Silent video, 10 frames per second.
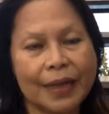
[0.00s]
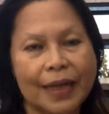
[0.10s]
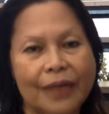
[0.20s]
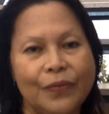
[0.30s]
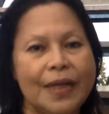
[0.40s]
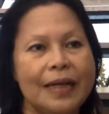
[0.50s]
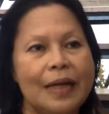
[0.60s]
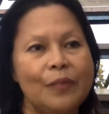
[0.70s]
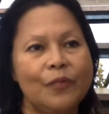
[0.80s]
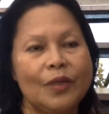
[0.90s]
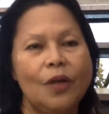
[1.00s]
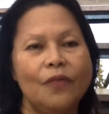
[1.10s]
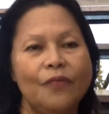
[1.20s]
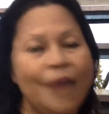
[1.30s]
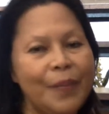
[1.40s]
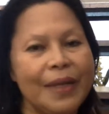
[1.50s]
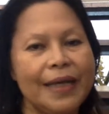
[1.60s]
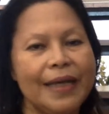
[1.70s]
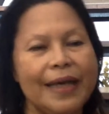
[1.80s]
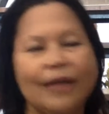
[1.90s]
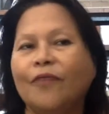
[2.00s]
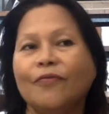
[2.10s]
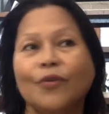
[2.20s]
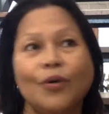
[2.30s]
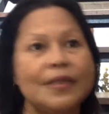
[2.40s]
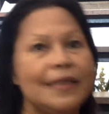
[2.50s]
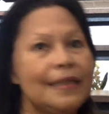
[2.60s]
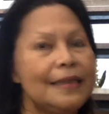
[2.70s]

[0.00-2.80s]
Can we come with the whole family? And of course,